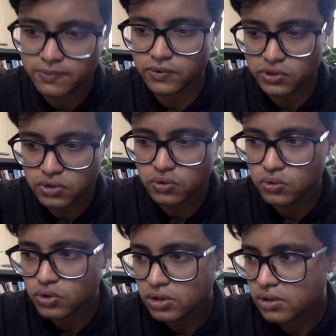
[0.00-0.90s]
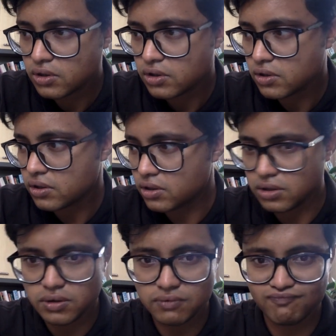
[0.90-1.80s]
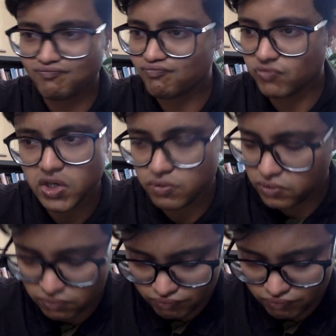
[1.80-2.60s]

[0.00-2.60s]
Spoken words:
for you. You know,